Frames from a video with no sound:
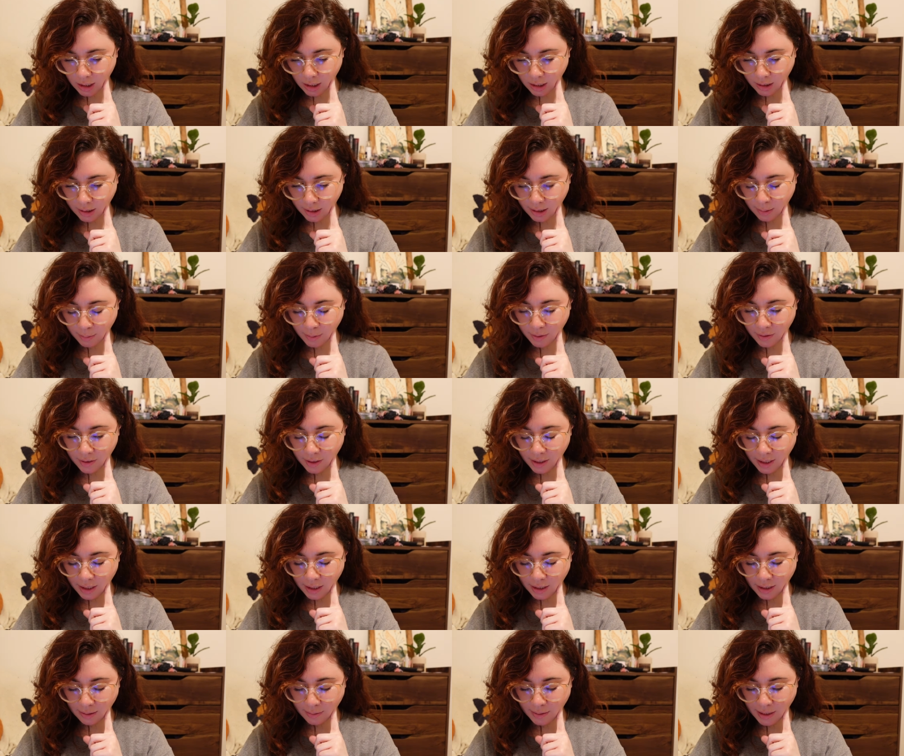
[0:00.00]
Some of the
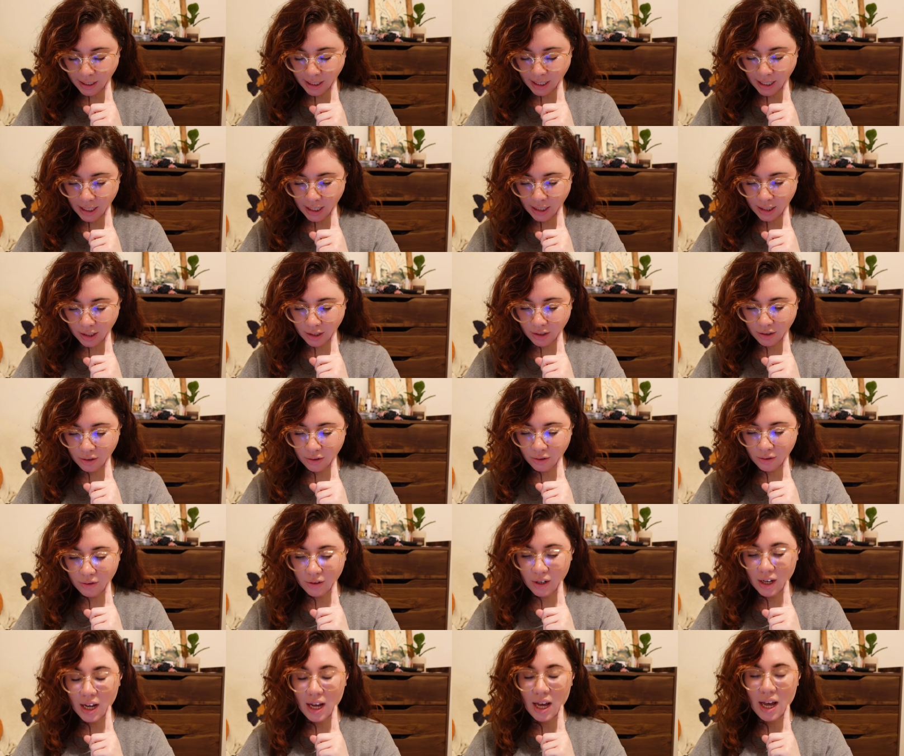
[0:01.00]
things on my
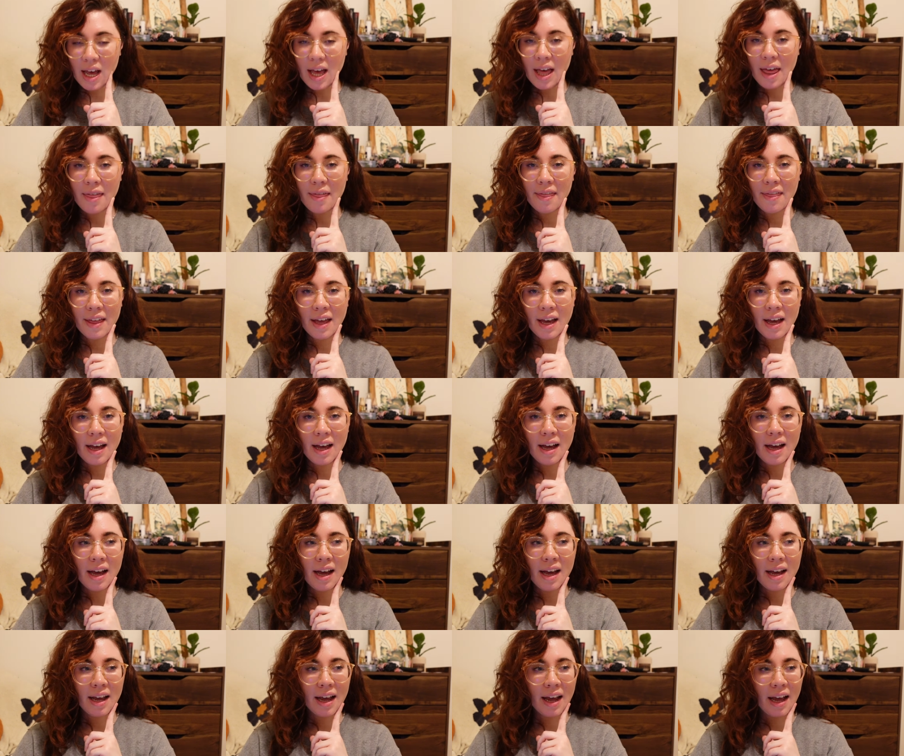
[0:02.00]
KU that
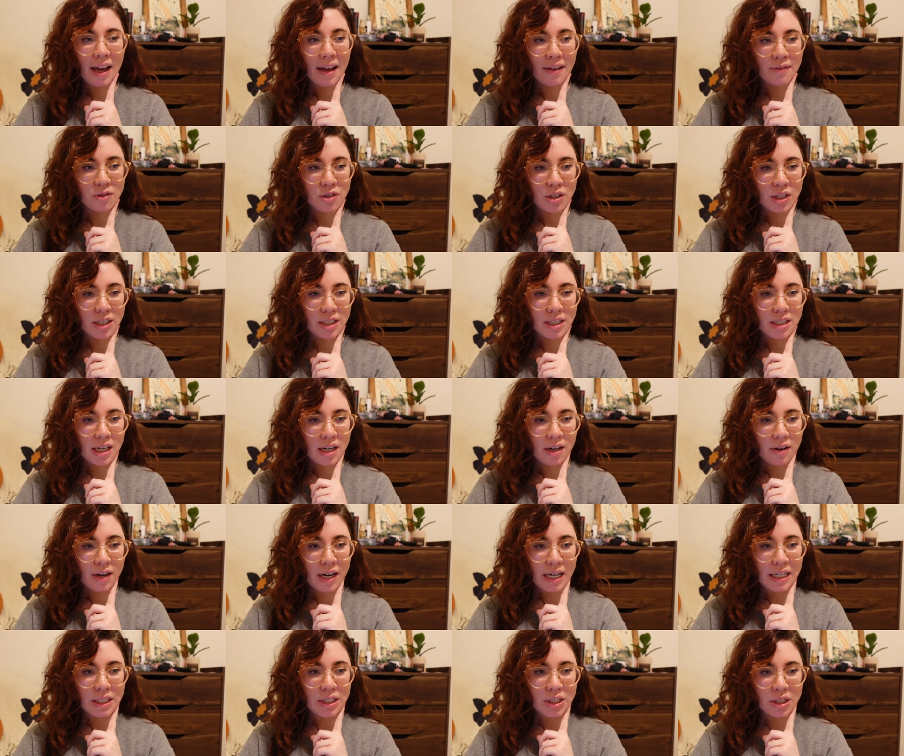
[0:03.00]
I have checked out,
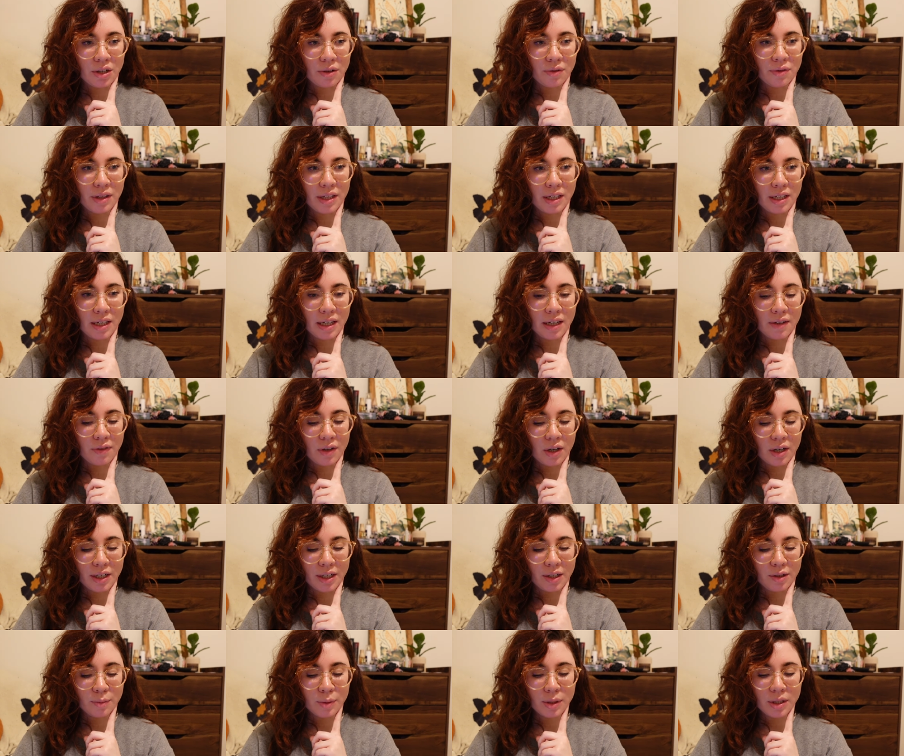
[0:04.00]
I don't think have
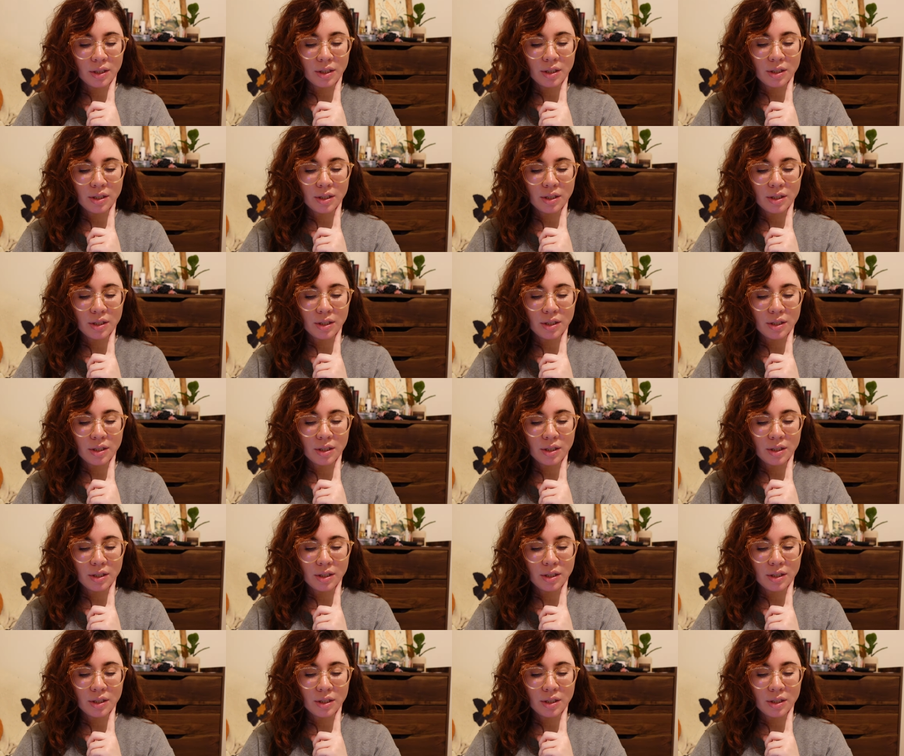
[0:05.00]
audiobooks.